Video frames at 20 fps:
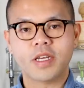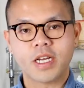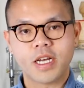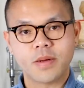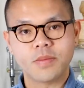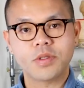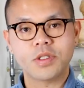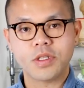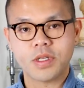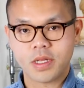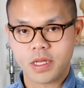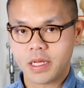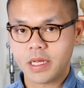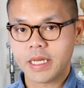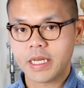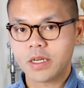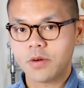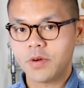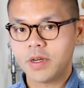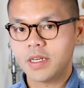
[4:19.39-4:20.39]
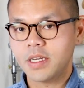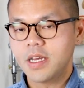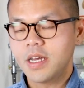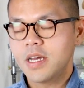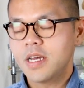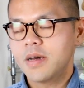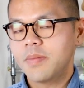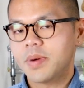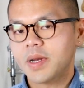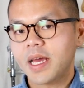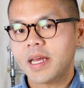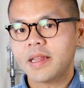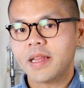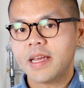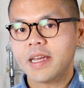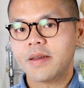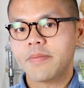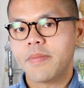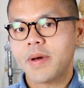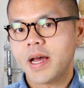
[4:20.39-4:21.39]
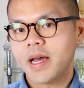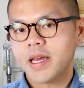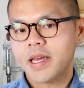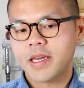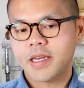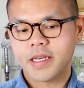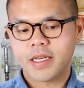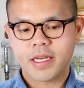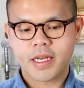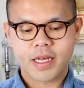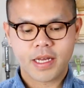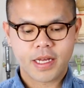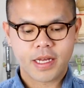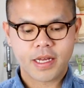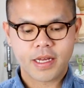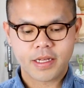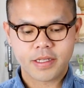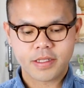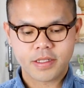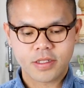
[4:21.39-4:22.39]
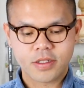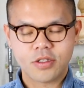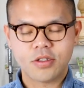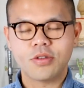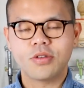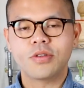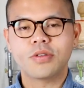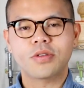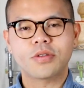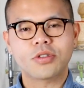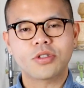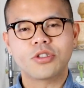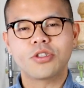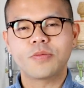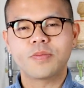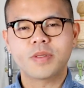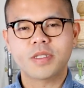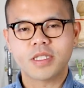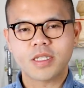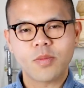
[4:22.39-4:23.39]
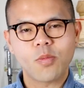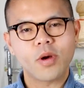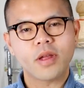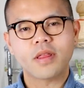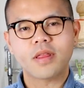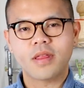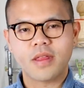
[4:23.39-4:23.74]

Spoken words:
it comes to the liquid, but I like my stews or soups somewhat